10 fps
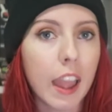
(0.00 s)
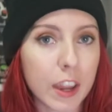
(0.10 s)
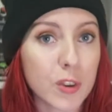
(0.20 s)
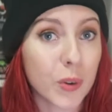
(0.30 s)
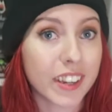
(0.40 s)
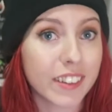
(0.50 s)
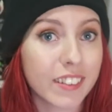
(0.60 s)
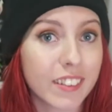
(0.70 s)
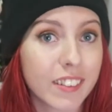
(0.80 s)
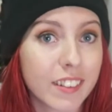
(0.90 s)

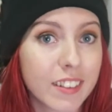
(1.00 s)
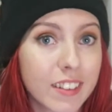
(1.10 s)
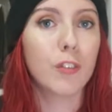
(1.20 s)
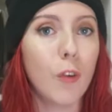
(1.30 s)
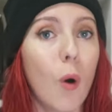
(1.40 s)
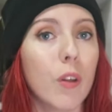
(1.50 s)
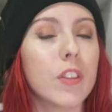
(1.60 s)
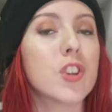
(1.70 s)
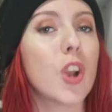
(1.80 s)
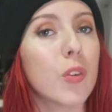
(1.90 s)
Adrian. Four,
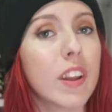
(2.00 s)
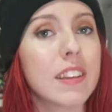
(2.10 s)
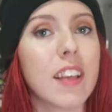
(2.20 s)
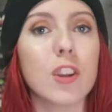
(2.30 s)
the showrunners